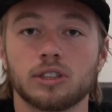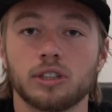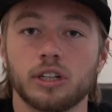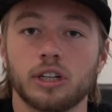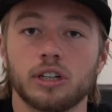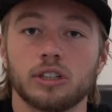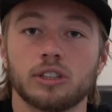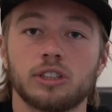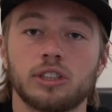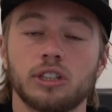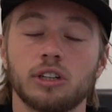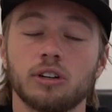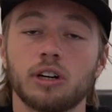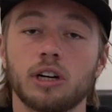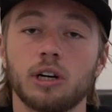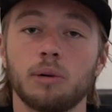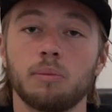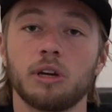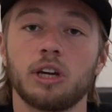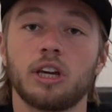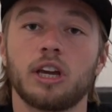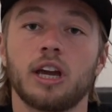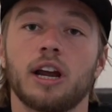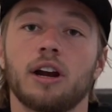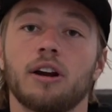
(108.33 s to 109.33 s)
So you're still going
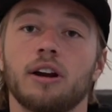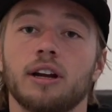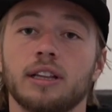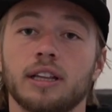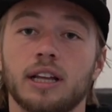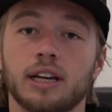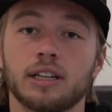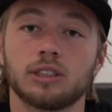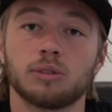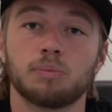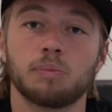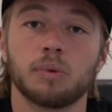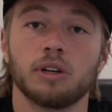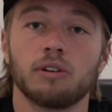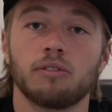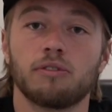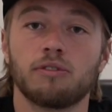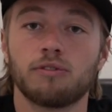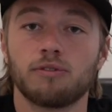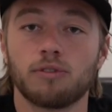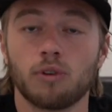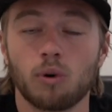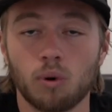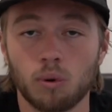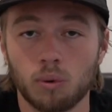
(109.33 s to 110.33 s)
to be carrying that speed
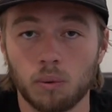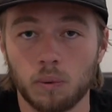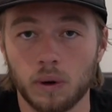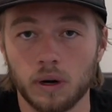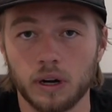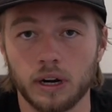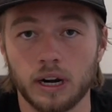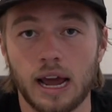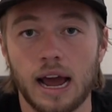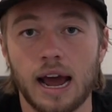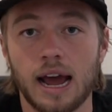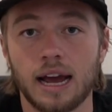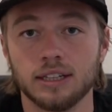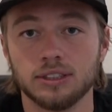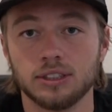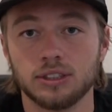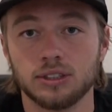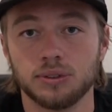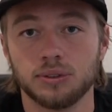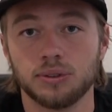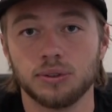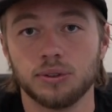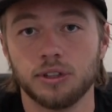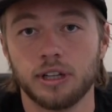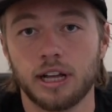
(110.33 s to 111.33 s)
forward as
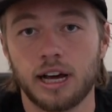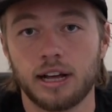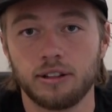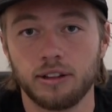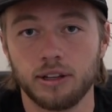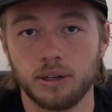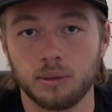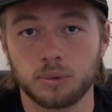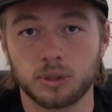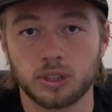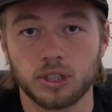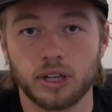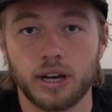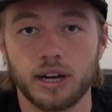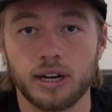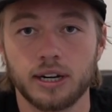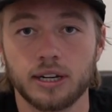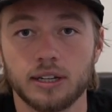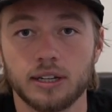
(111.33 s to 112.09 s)
you do that lip slide.